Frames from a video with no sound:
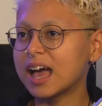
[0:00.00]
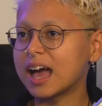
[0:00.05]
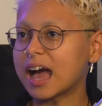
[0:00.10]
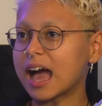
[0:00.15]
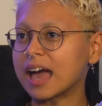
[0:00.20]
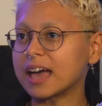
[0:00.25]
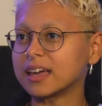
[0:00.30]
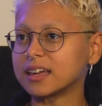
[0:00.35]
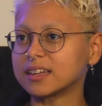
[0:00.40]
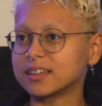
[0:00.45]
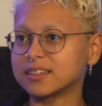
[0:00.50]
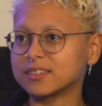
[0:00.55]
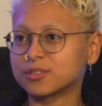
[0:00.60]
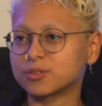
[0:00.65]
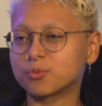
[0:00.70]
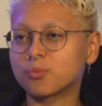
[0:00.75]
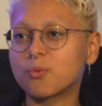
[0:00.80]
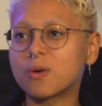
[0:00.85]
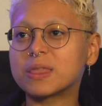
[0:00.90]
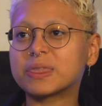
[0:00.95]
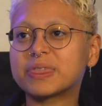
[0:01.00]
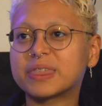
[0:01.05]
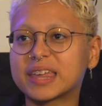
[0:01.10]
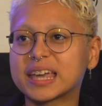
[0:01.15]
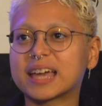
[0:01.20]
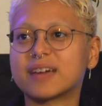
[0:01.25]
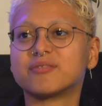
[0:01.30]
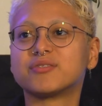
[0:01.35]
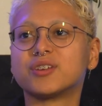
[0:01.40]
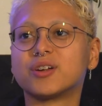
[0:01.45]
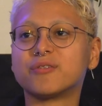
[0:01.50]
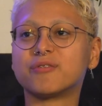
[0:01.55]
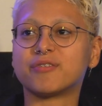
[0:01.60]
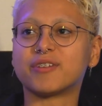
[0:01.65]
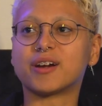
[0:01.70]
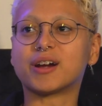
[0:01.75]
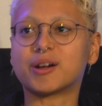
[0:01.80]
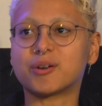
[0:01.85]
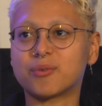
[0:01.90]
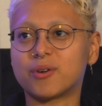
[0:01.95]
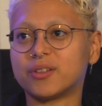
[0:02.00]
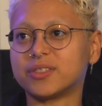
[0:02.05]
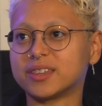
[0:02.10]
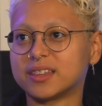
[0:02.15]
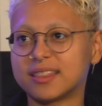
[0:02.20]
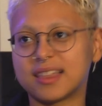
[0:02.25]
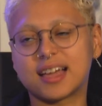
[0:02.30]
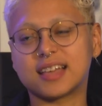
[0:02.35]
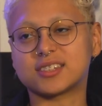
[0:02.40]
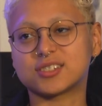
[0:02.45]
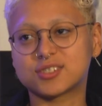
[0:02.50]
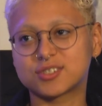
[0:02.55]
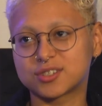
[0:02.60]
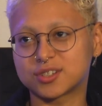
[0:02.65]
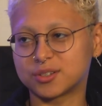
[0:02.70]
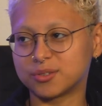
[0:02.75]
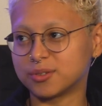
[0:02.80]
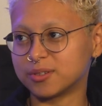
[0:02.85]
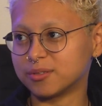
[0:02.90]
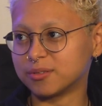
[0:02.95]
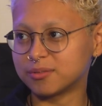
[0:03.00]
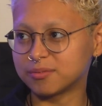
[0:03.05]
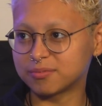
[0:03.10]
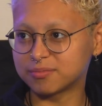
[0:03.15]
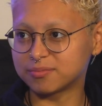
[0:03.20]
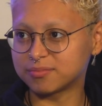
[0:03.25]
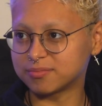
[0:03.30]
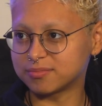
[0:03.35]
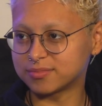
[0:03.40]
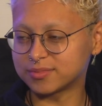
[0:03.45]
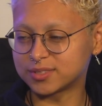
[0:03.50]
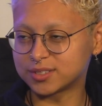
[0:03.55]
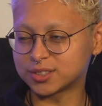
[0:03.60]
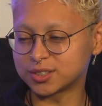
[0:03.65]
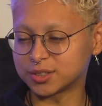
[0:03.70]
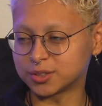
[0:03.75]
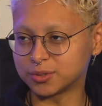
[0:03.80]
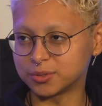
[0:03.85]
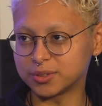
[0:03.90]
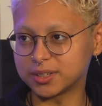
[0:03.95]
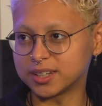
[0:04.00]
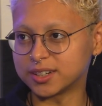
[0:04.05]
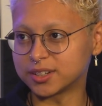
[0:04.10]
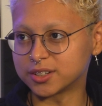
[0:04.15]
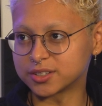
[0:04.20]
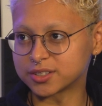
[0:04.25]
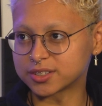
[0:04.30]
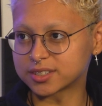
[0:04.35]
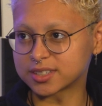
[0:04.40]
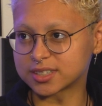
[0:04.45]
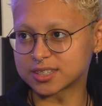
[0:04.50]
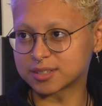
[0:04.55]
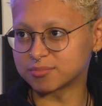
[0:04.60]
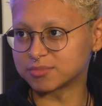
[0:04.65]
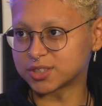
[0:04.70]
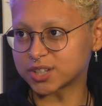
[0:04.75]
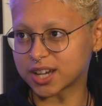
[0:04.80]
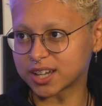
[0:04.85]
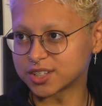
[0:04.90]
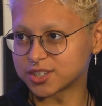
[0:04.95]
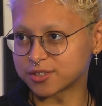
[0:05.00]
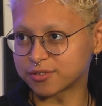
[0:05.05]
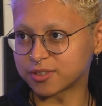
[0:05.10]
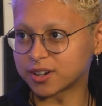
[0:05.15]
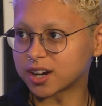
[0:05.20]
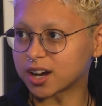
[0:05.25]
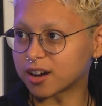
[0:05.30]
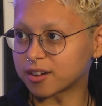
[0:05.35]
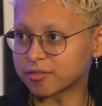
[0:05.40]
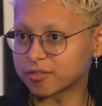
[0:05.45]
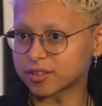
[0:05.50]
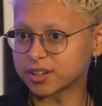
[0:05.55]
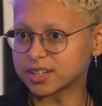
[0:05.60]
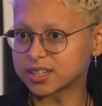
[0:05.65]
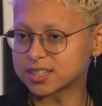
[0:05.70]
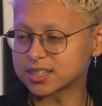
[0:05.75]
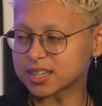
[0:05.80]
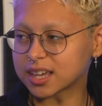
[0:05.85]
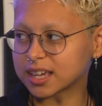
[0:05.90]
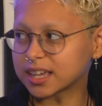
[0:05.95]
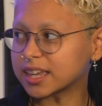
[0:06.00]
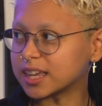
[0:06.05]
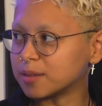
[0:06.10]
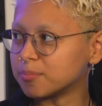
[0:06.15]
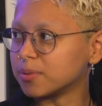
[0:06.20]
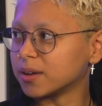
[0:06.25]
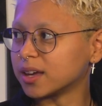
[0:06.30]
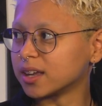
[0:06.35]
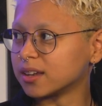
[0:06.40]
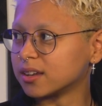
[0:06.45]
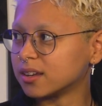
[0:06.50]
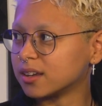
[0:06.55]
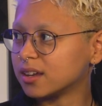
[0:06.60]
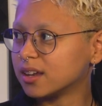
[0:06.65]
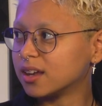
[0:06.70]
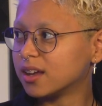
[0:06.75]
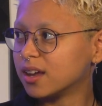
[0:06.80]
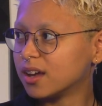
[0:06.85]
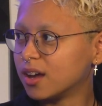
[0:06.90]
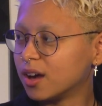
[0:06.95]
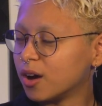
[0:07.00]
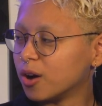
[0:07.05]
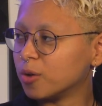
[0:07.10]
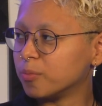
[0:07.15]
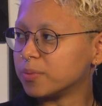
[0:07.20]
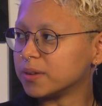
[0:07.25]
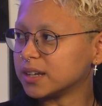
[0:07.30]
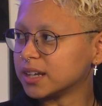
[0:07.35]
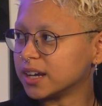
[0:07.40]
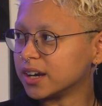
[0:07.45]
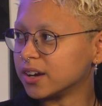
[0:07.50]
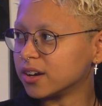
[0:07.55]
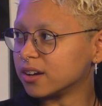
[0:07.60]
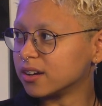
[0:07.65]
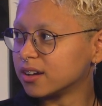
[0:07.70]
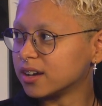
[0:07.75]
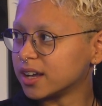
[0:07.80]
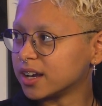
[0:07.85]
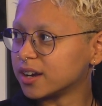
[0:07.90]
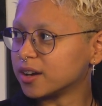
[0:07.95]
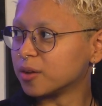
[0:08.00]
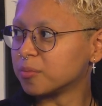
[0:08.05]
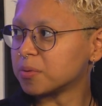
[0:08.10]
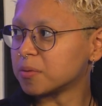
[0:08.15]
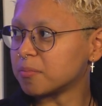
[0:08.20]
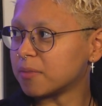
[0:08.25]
The one thing I've done very well in the last two years and some change of recovery is like keeping an open ear and an open